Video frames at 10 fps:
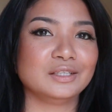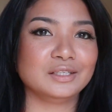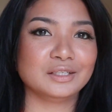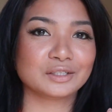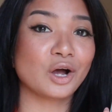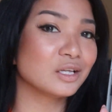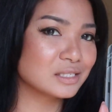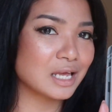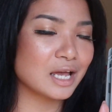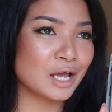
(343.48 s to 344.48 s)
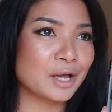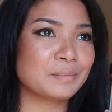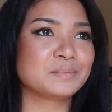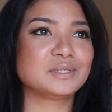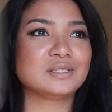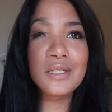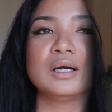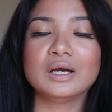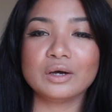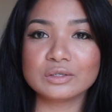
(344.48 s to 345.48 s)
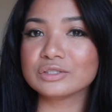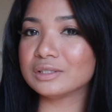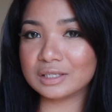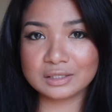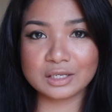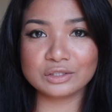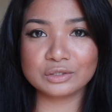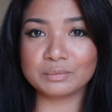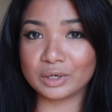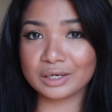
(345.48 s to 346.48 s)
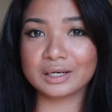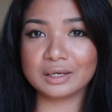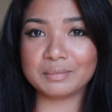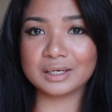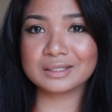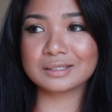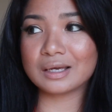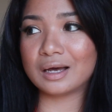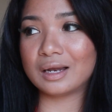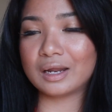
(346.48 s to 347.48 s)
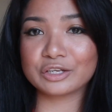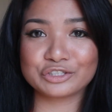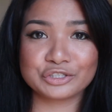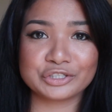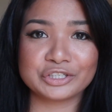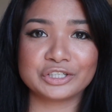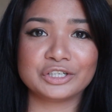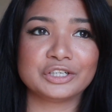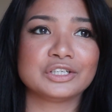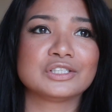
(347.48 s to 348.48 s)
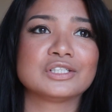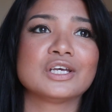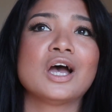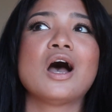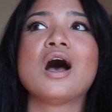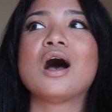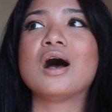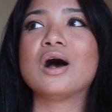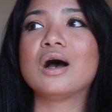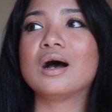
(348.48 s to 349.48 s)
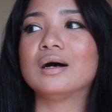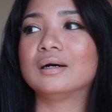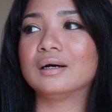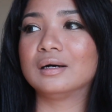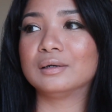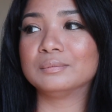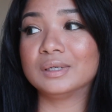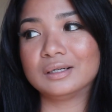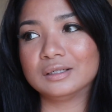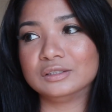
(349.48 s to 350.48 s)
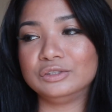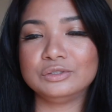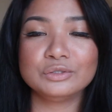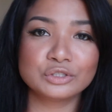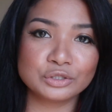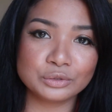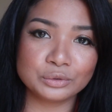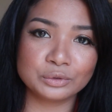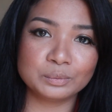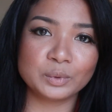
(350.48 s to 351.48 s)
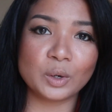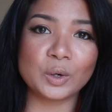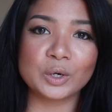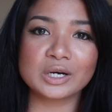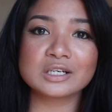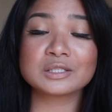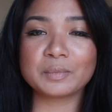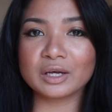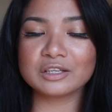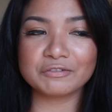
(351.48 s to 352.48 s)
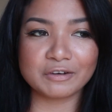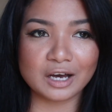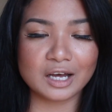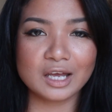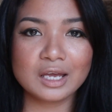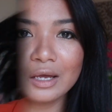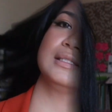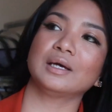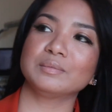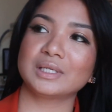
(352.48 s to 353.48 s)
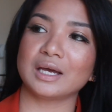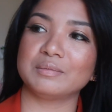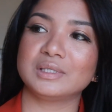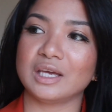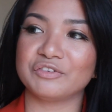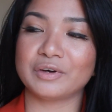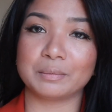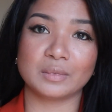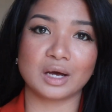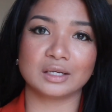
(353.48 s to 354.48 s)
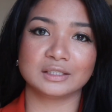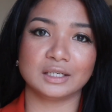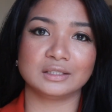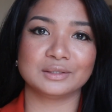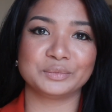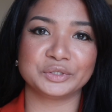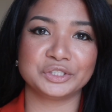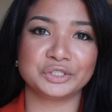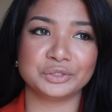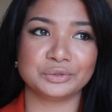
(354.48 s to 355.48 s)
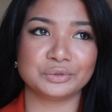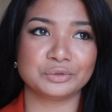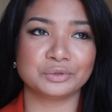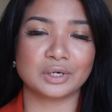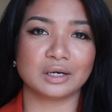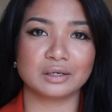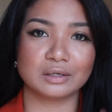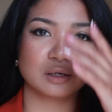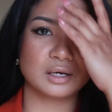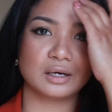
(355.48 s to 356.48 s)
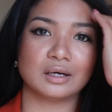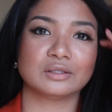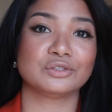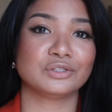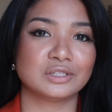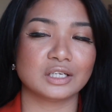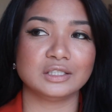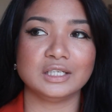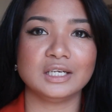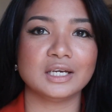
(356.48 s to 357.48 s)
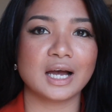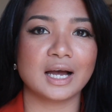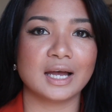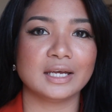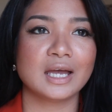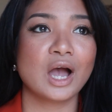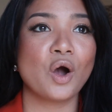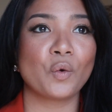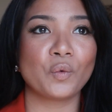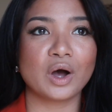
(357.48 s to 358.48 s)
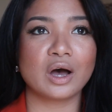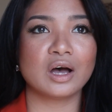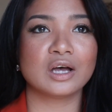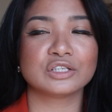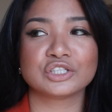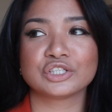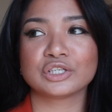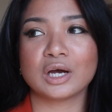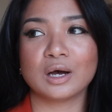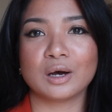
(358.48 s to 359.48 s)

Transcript: the concepts. I also listen to Mark Klimick's lectures on YouTube or Spotify. Sometimes if I'm not in the mood to study, I watch